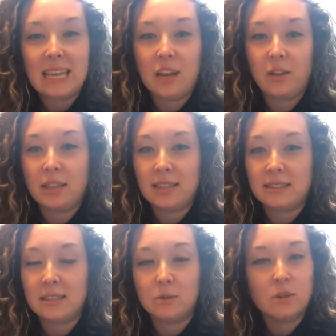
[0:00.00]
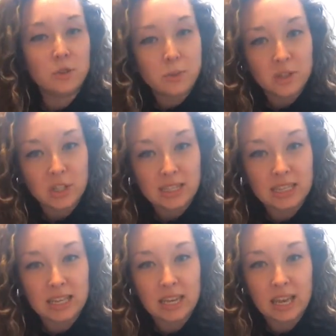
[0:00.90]
And I know that that sounds super
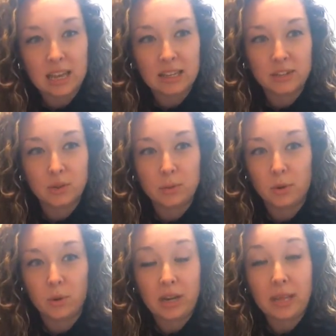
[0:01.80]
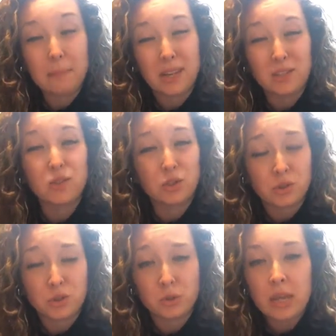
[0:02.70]
cheesy and super corny, but it's
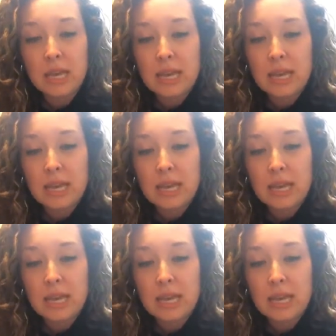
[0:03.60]
true.